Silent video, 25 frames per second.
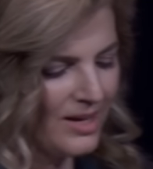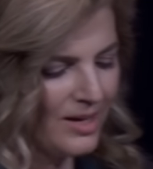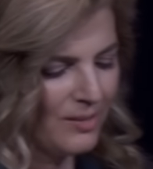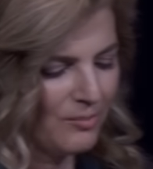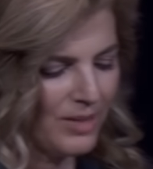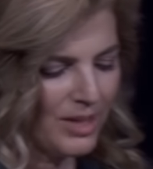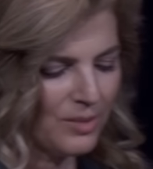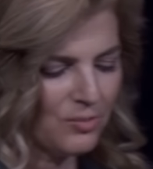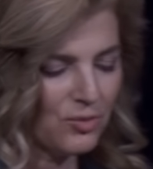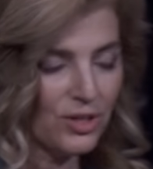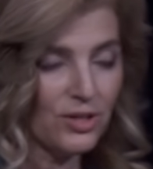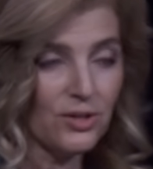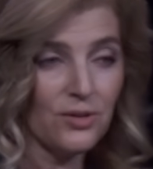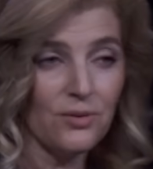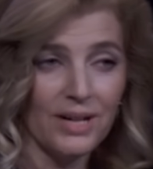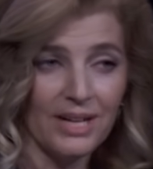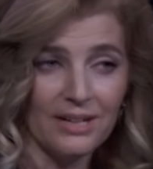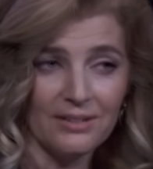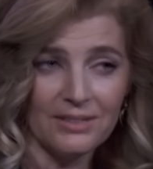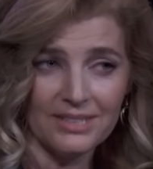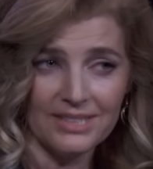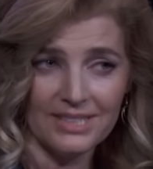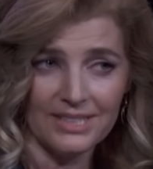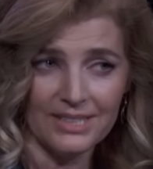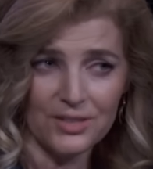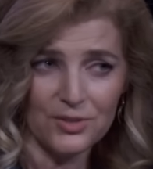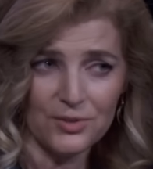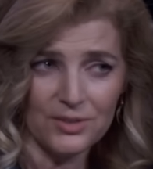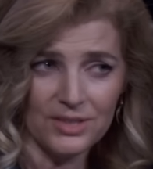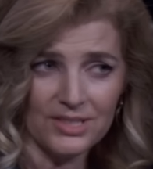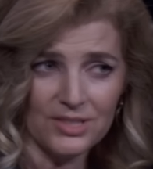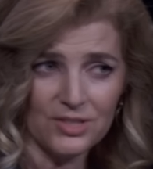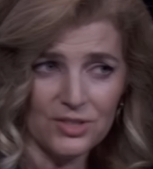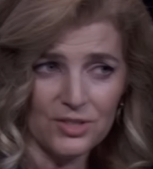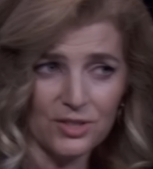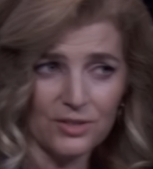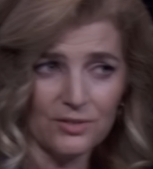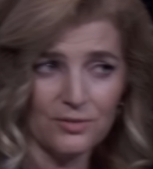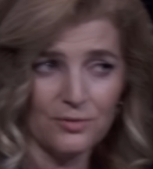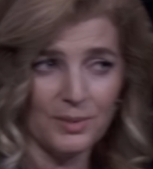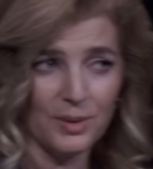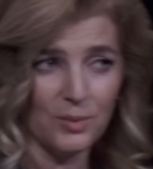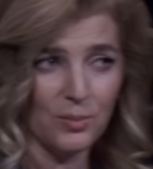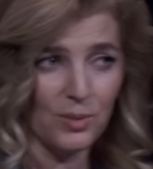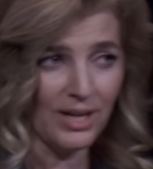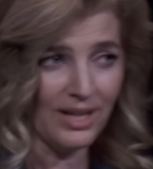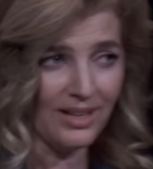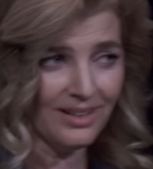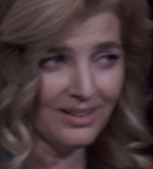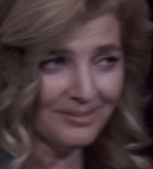My more grounded interests served me
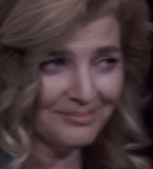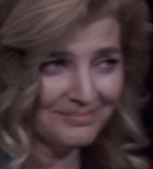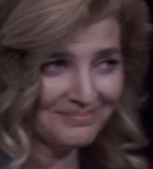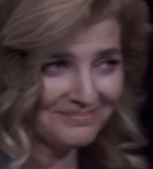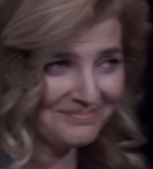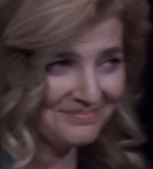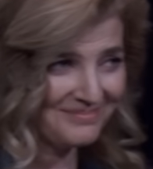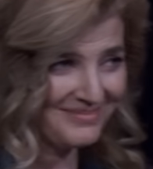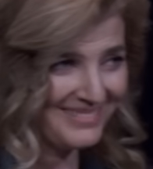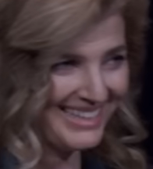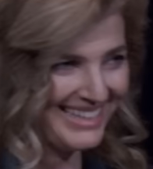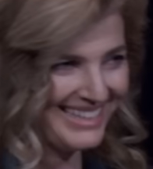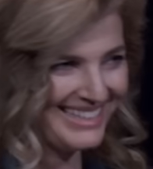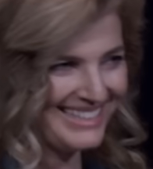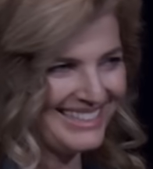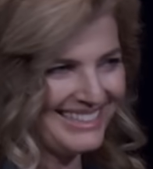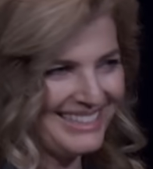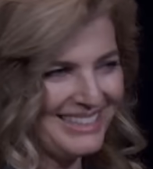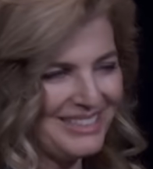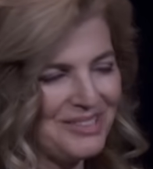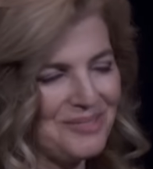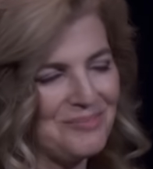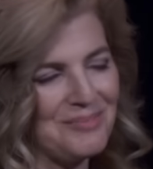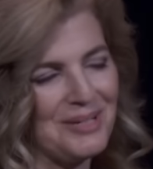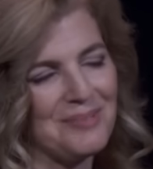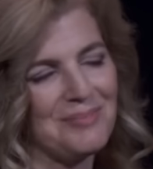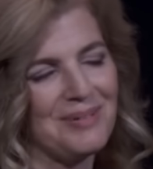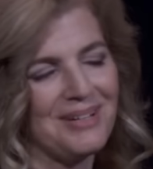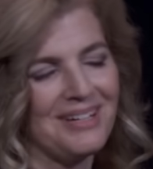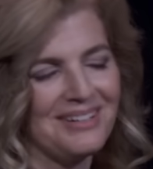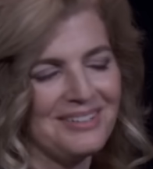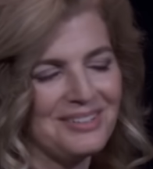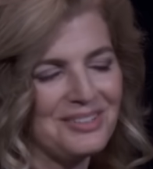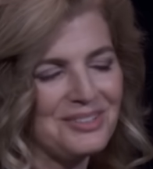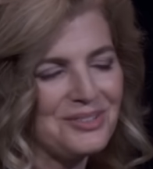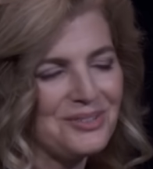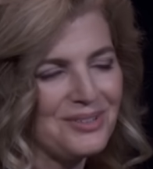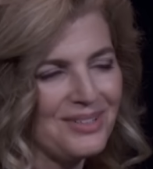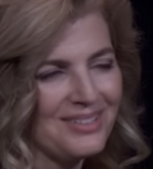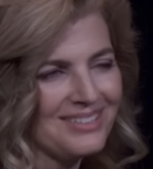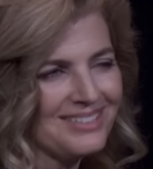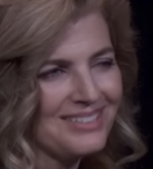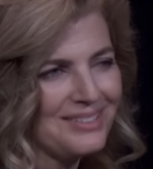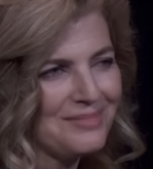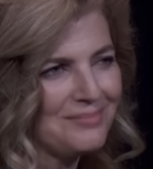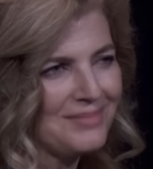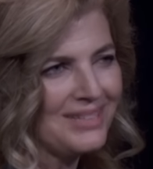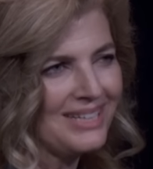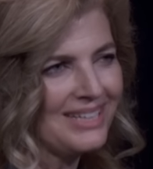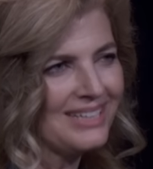well, as later my parents
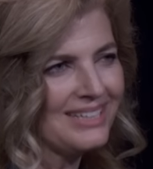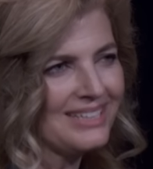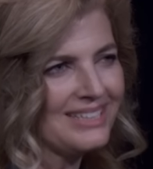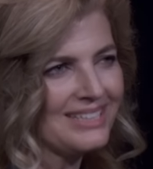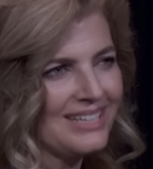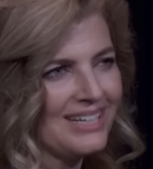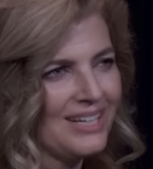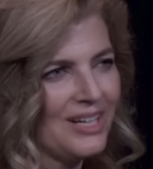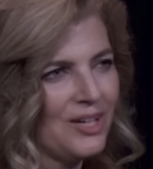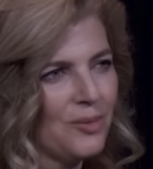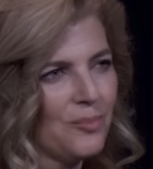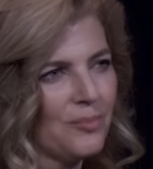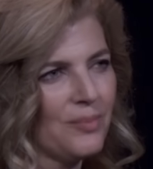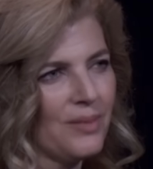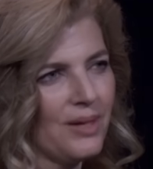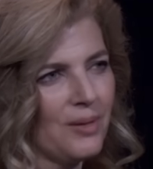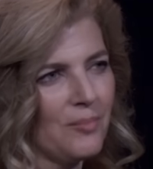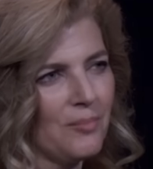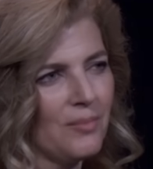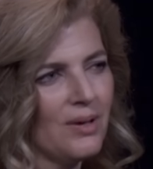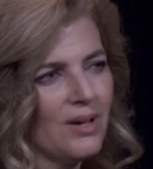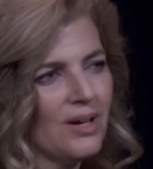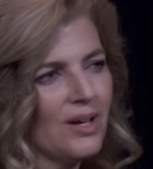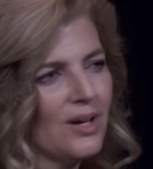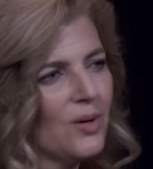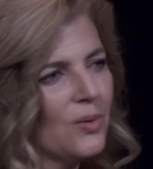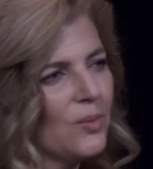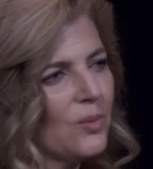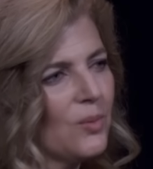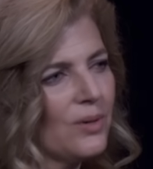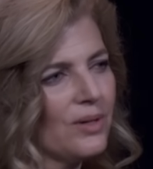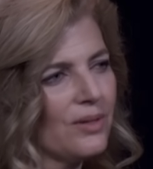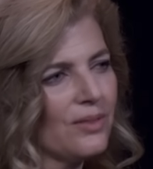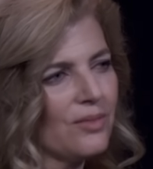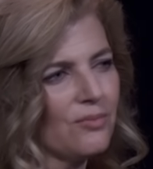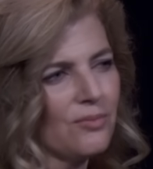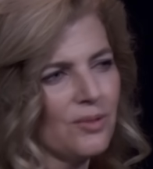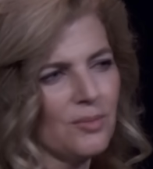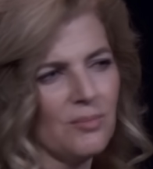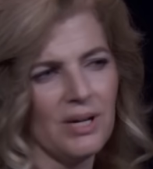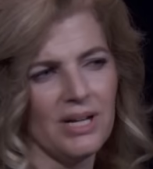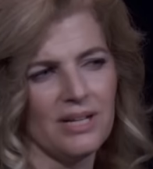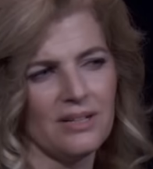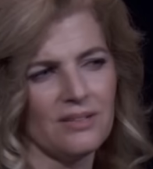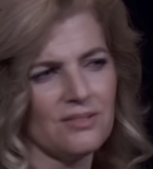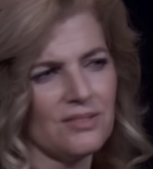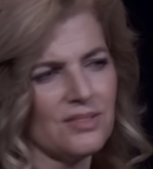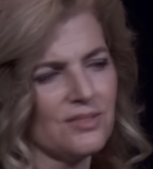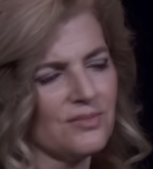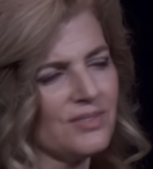trusted me to help them with
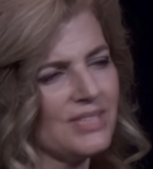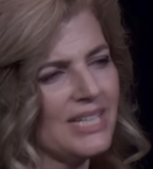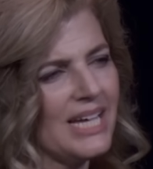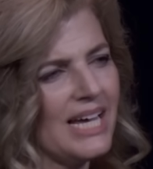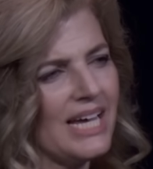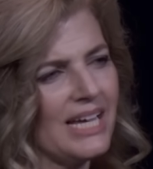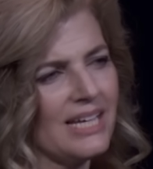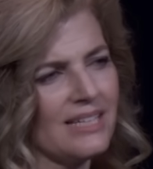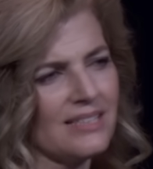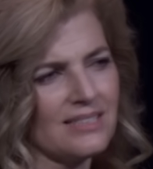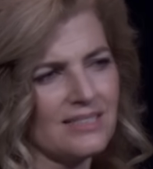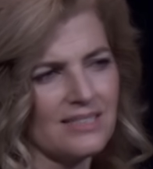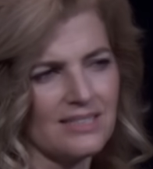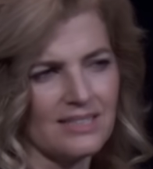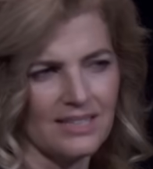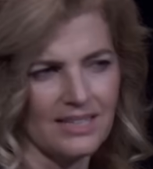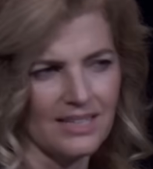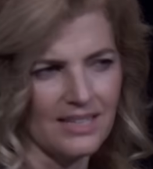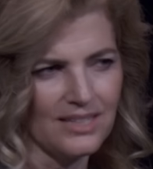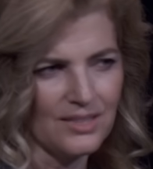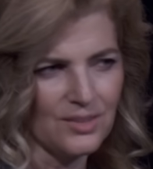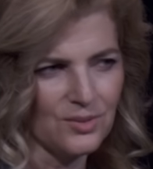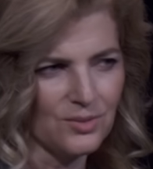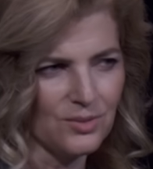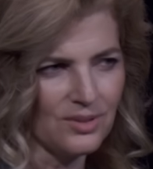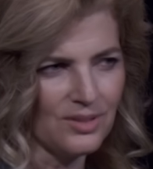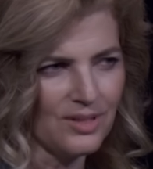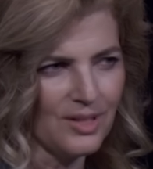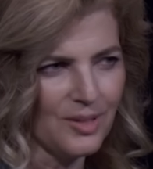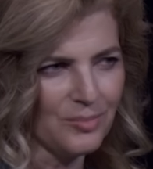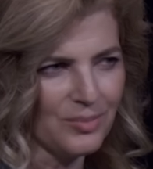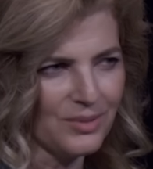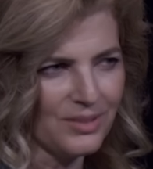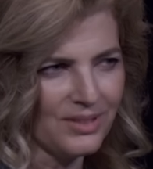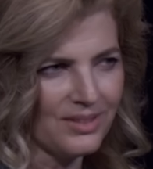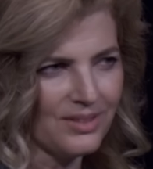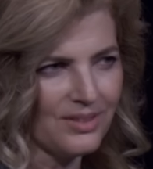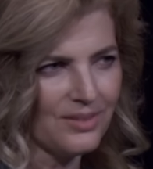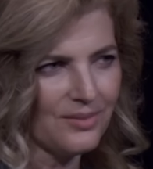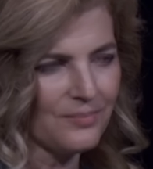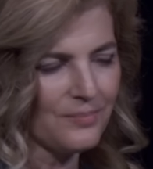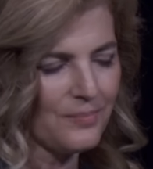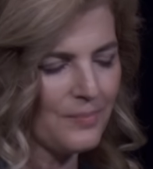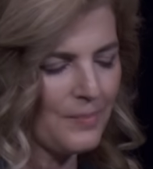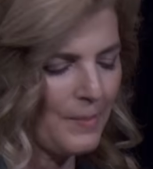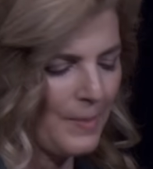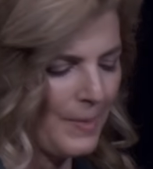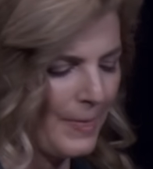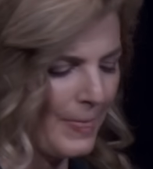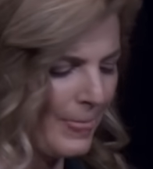reminders of tasks they had to accomplish.
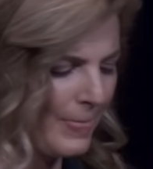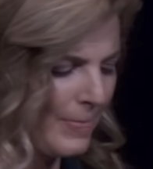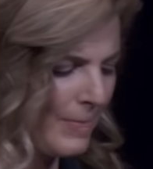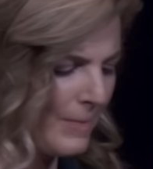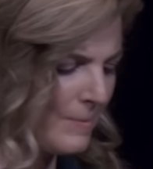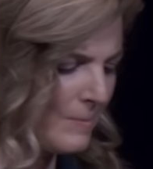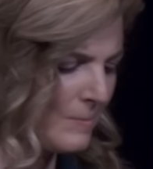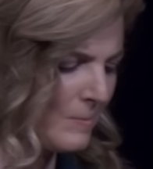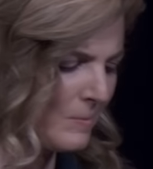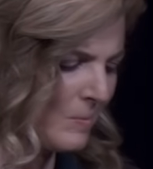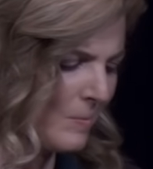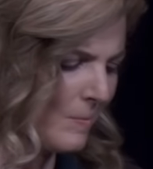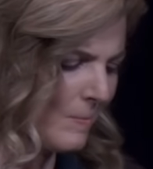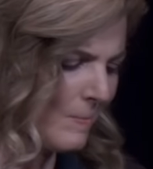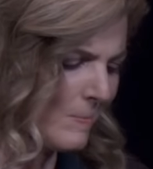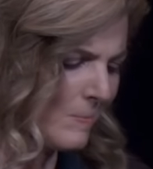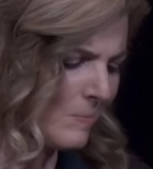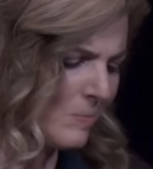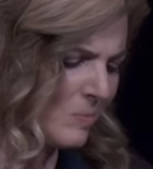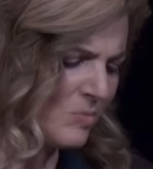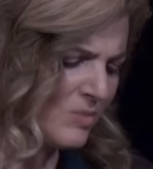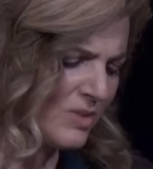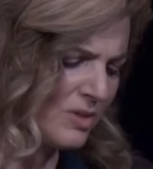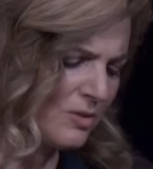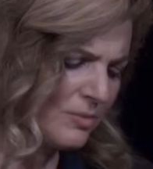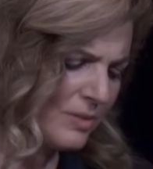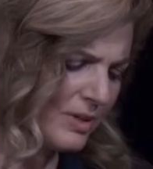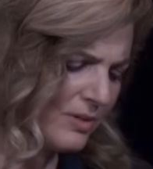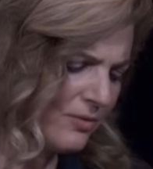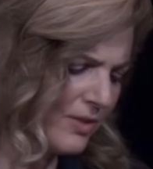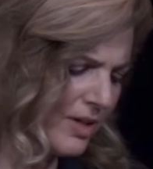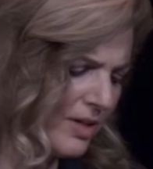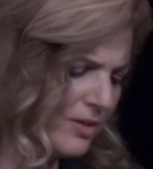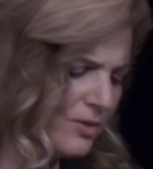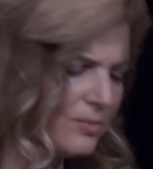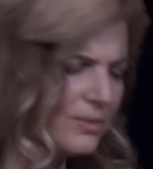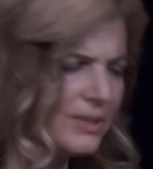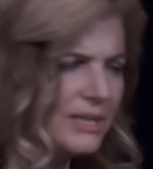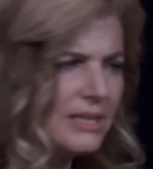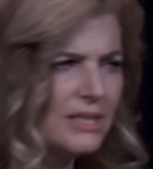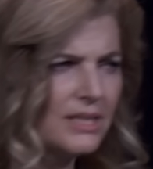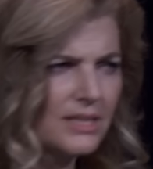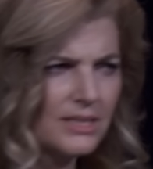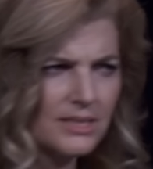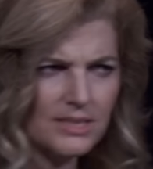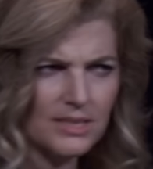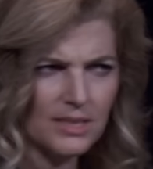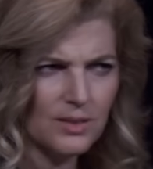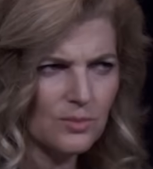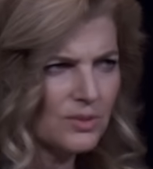When my father
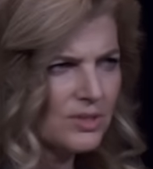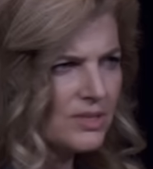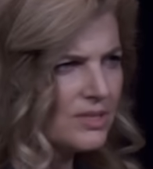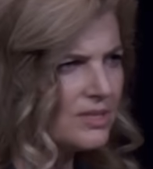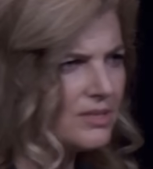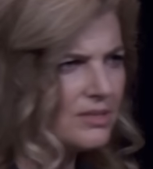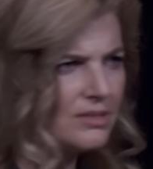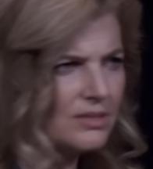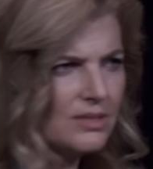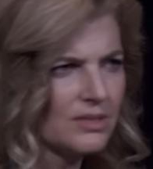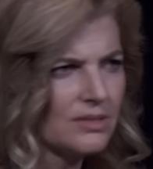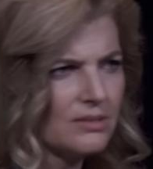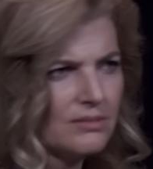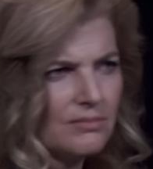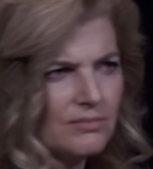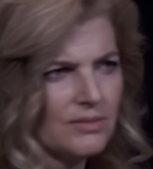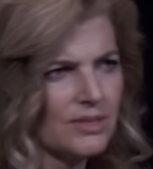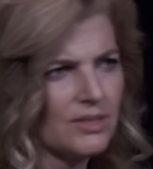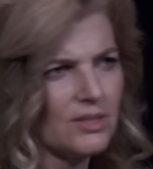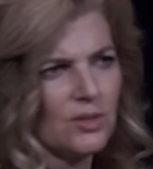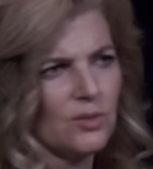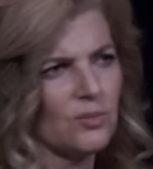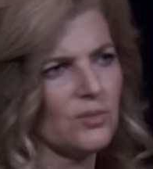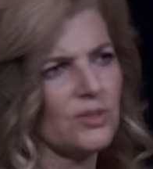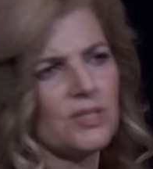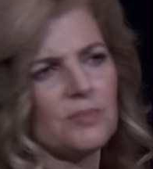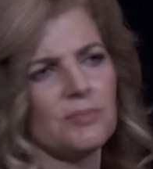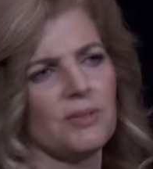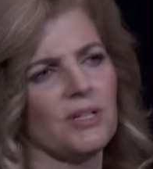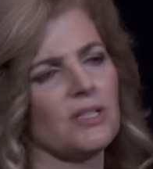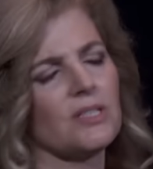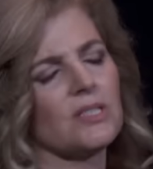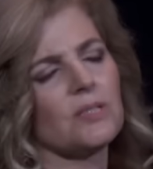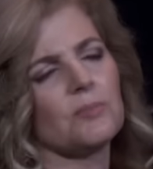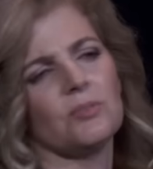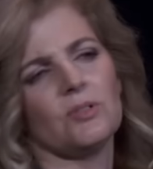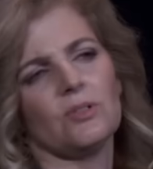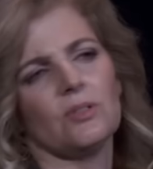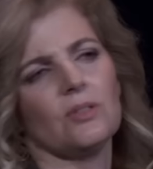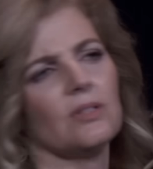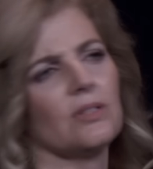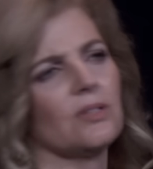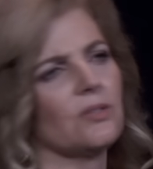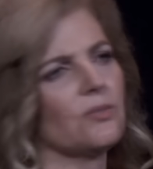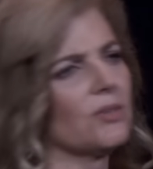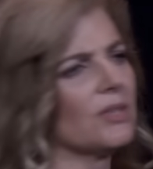realized I was the, responsible and